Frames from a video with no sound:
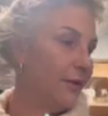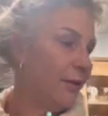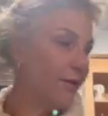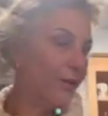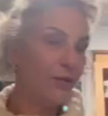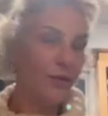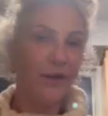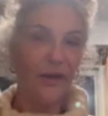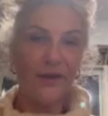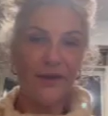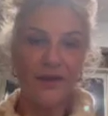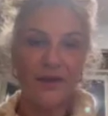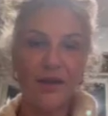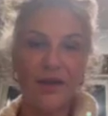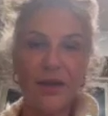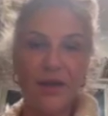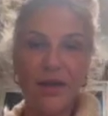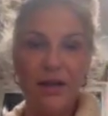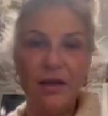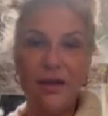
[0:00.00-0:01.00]
Real
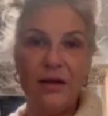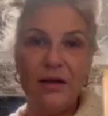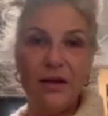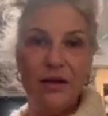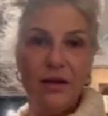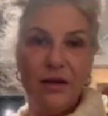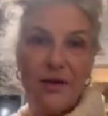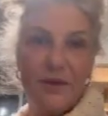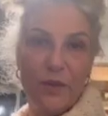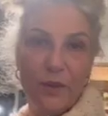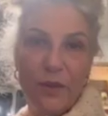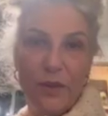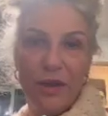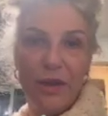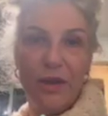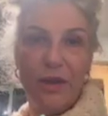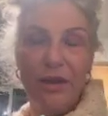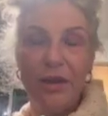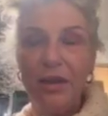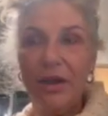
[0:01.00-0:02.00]
estate is
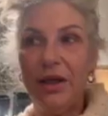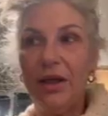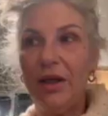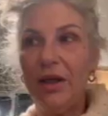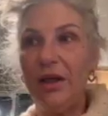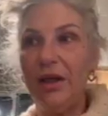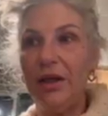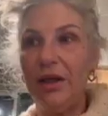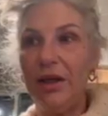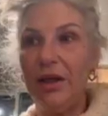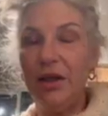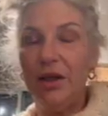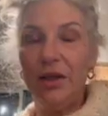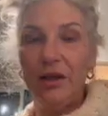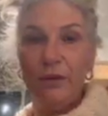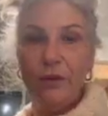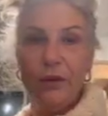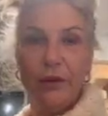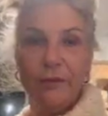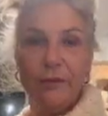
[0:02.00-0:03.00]
one, and then the
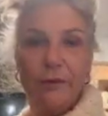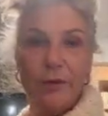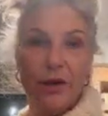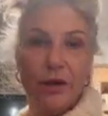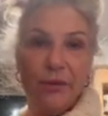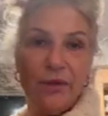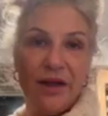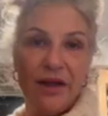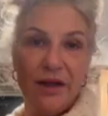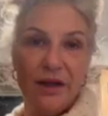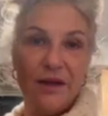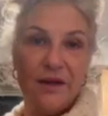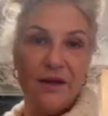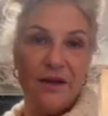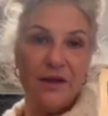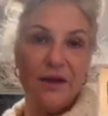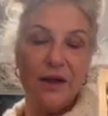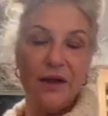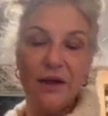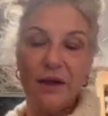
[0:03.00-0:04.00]
worm farming is
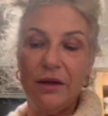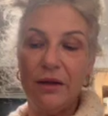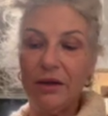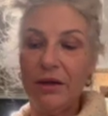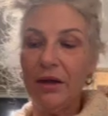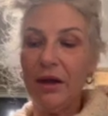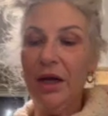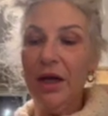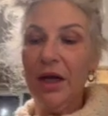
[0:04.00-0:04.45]
the other.